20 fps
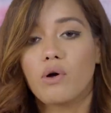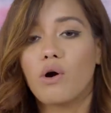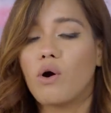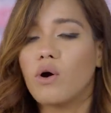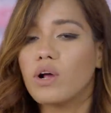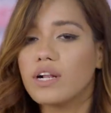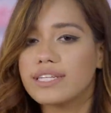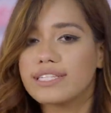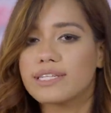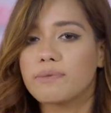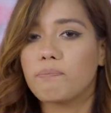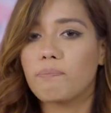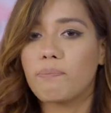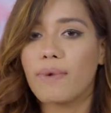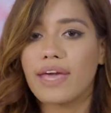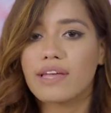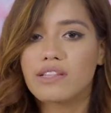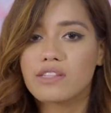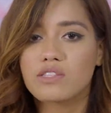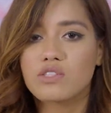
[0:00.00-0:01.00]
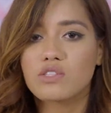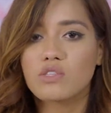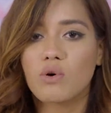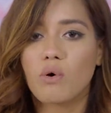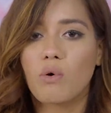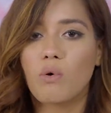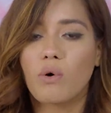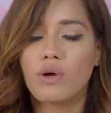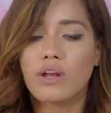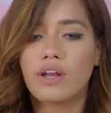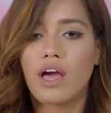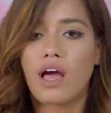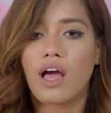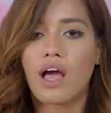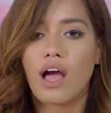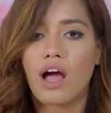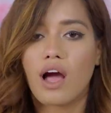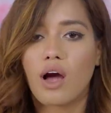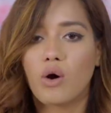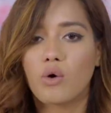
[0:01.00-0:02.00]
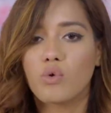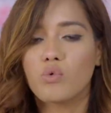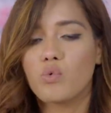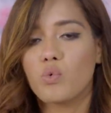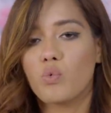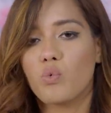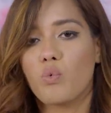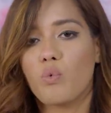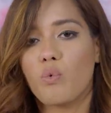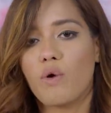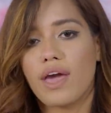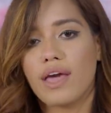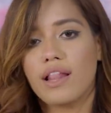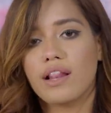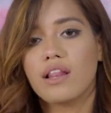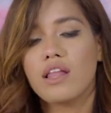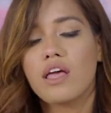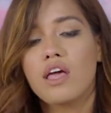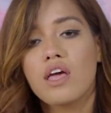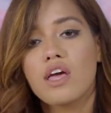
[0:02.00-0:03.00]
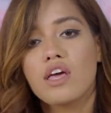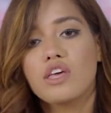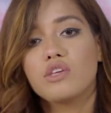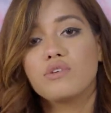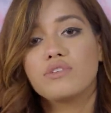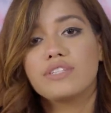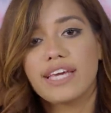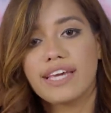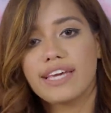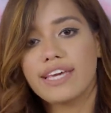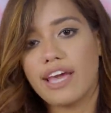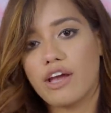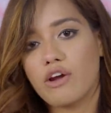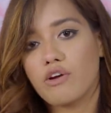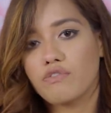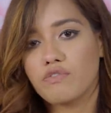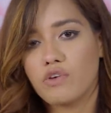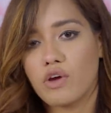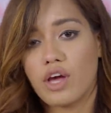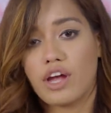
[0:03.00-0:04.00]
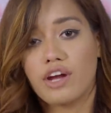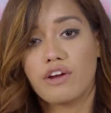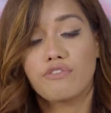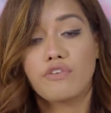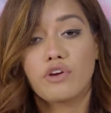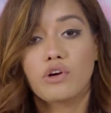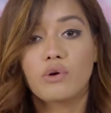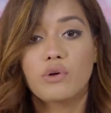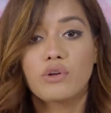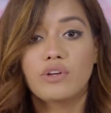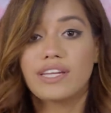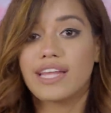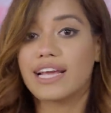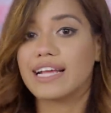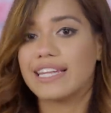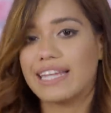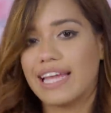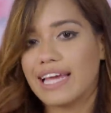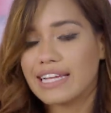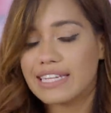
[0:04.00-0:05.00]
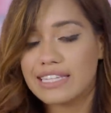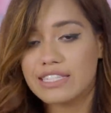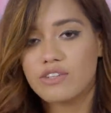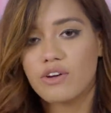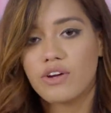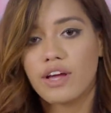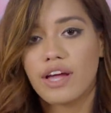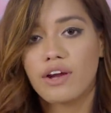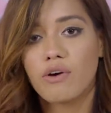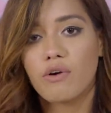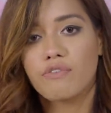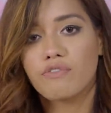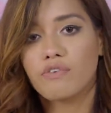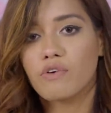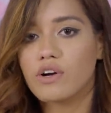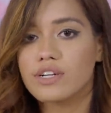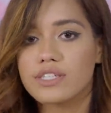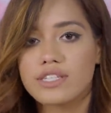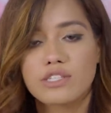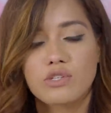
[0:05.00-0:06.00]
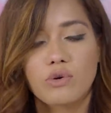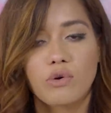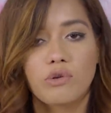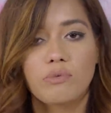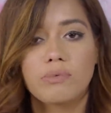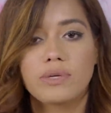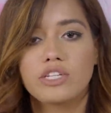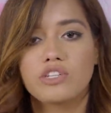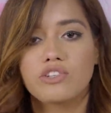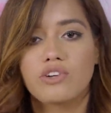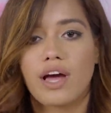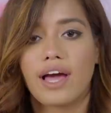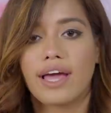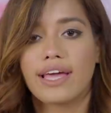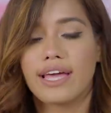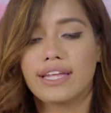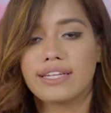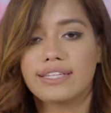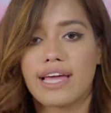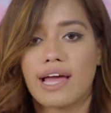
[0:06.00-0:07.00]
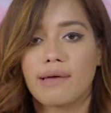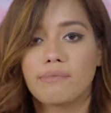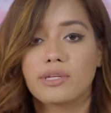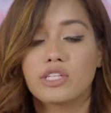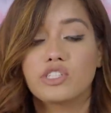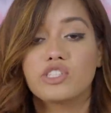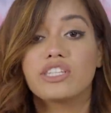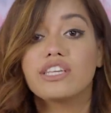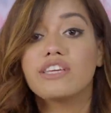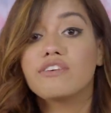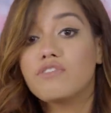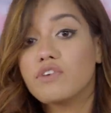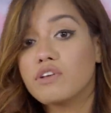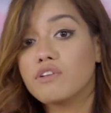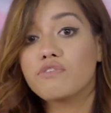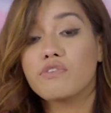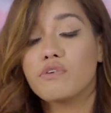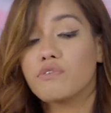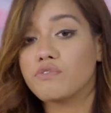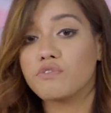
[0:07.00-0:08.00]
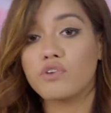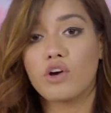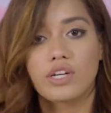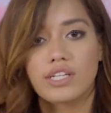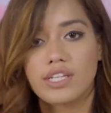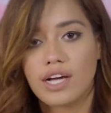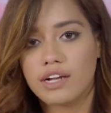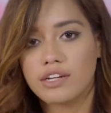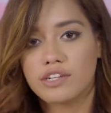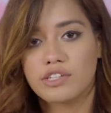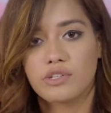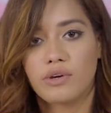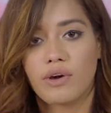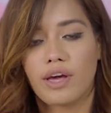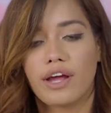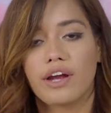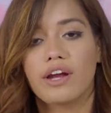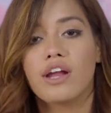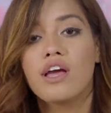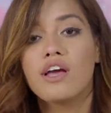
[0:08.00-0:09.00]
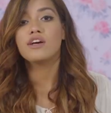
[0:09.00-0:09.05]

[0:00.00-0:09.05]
all depends on how well you take care of your hair. If you're gonna neglect your hair, of course it's going to be dry and damaged, even if you've not colored your hair.